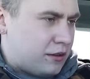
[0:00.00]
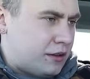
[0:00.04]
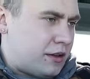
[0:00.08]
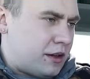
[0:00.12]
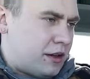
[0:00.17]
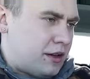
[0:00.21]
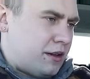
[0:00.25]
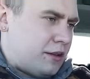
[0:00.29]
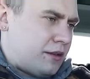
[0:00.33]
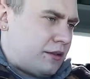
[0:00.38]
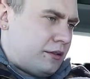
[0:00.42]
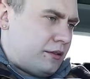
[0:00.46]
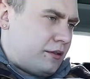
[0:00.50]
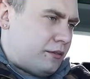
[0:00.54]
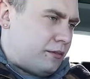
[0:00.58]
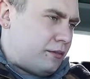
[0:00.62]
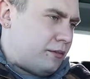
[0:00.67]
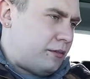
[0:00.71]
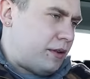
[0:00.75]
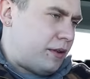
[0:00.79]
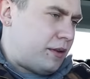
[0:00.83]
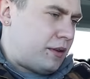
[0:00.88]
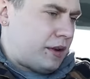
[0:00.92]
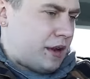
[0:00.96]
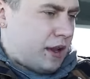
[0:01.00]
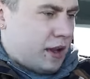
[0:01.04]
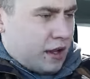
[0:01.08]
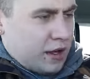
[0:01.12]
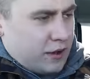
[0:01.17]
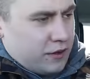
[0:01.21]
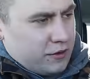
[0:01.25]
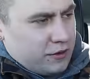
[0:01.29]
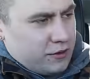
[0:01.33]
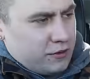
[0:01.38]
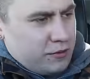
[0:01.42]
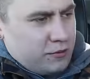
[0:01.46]
Oh, yeah.
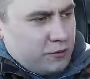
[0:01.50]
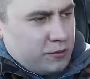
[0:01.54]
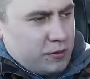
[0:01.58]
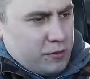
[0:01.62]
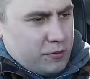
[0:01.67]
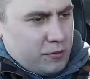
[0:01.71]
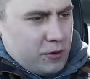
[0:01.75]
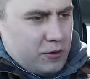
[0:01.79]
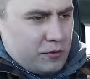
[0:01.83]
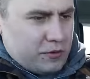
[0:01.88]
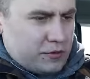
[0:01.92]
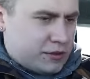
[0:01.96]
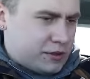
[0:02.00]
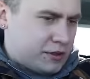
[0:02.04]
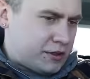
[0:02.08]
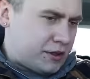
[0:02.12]
And the remote